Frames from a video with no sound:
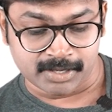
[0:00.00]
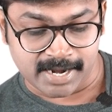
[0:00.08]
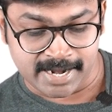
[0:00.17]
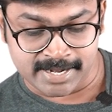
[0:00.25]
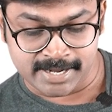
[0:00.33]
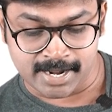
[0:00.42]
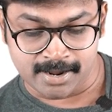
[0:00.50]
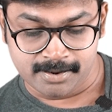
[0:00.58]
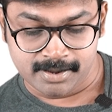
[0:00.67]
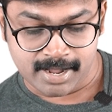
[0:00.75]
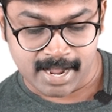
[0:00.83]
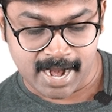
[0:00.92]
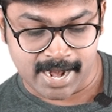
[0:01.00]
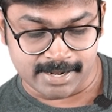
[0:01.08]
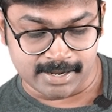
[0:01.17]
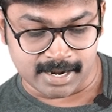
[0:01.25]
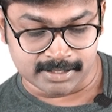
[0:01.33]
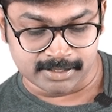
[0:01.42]
India,
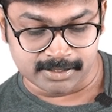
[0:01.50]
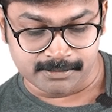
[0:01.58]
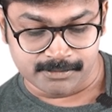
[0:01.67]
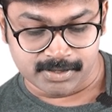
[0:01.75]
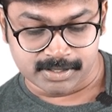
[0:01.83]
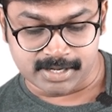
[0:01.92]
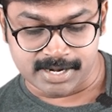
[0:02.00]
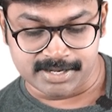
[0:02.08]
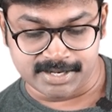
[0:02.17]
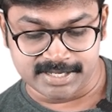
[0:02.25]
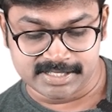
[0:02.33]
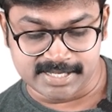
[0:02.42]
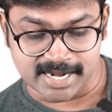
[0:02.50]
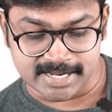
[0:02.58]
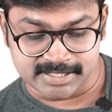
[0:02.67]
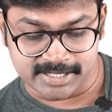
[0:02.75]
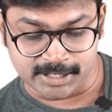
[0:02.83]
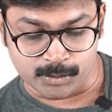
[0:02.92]
and other countries
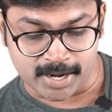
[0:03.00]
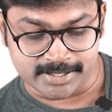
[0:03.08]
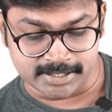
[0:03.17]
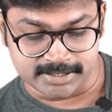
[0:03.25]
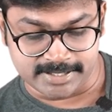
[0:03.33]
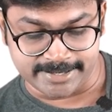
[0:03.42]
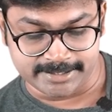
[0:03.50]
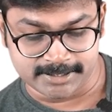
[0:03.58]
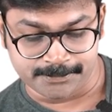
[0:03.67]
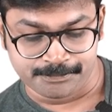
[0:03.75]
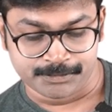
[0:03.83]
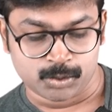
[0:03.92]
challenging United States.